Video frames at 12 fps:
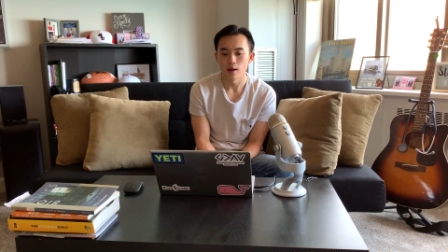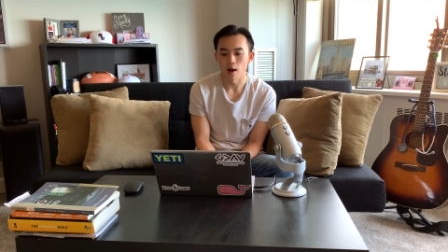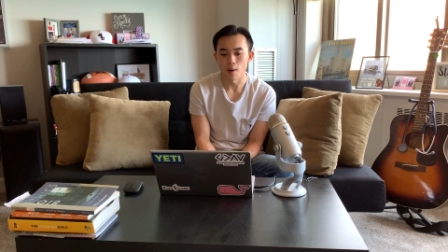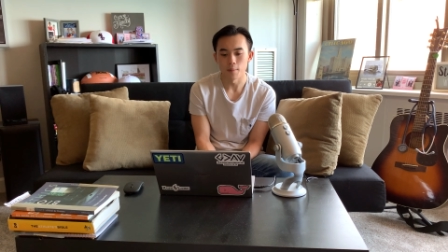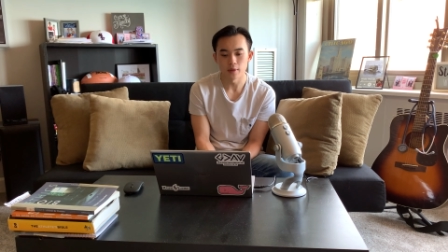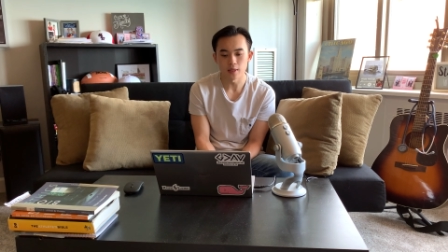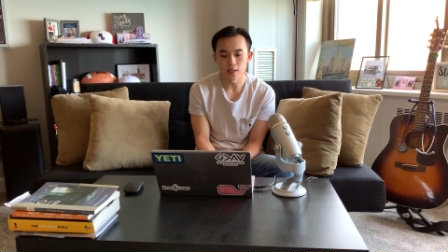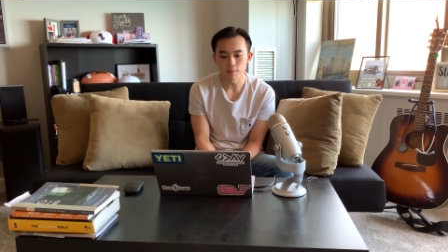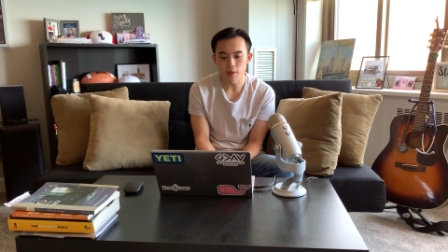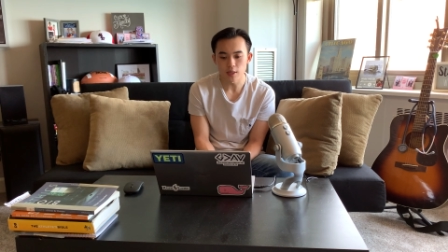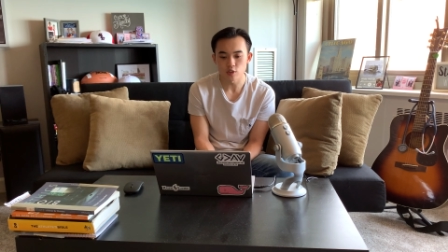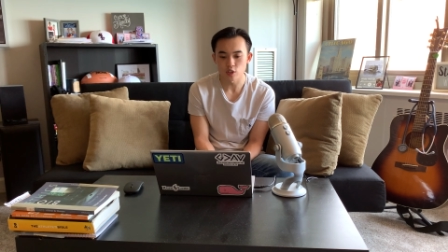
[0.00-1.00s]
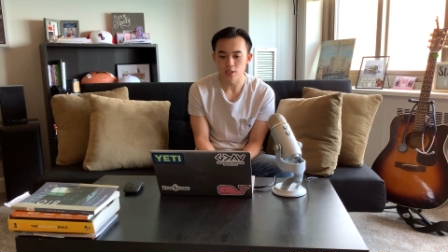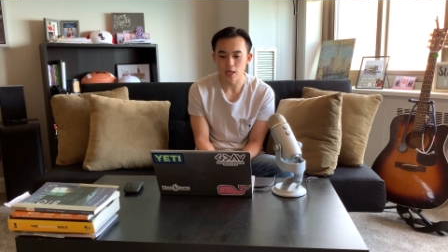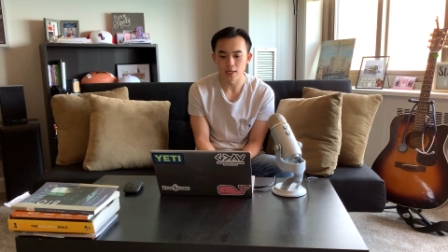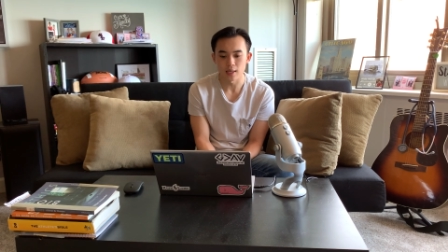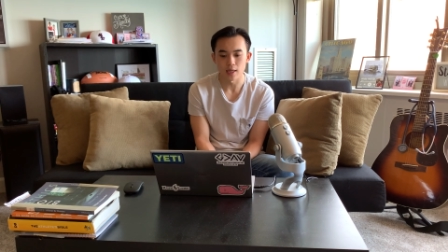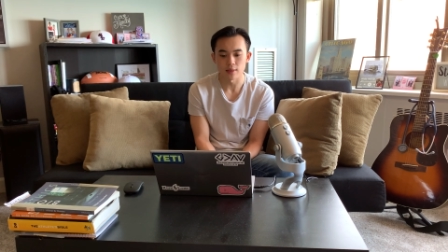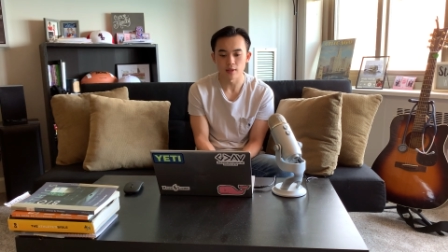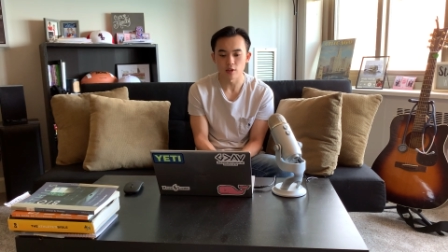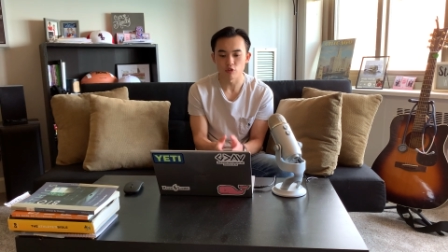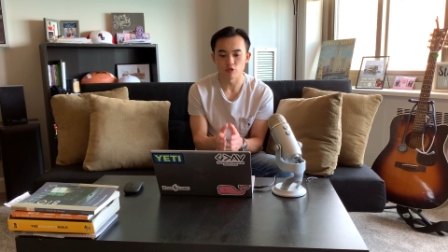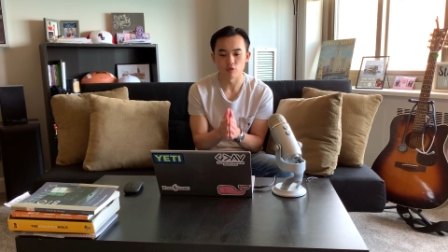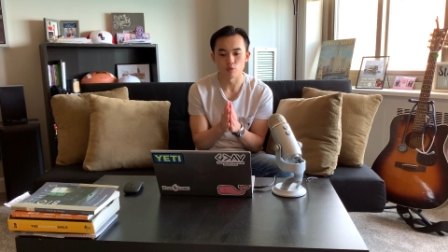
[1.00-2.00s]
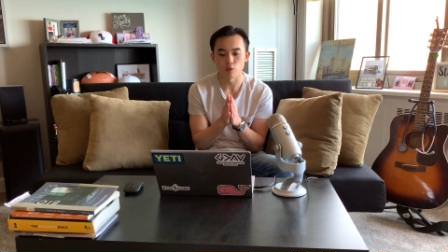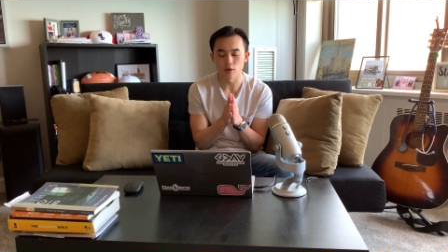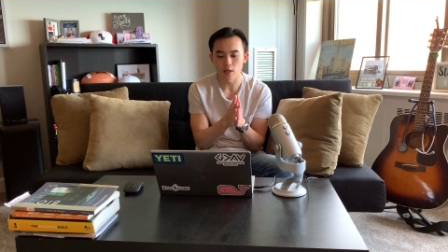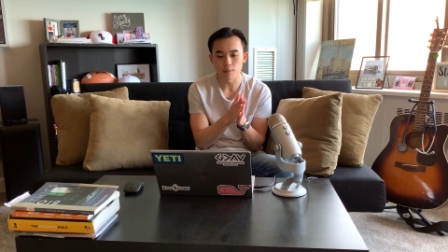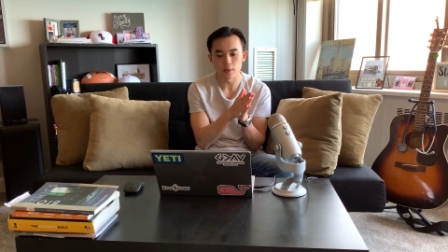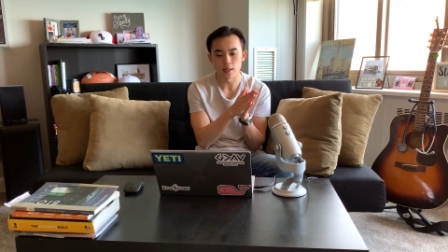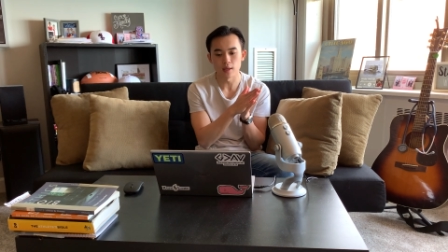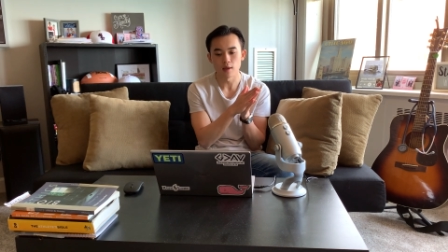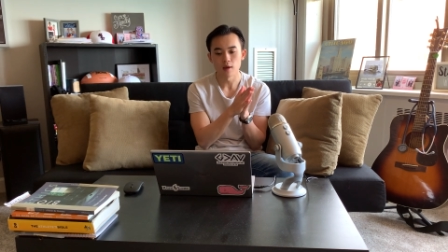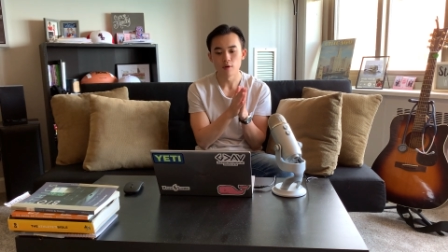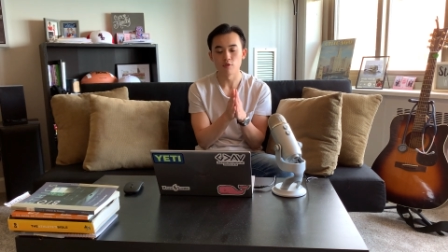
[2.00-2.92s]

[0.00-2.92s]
Uh, but in the inpatient setting, I think you should really be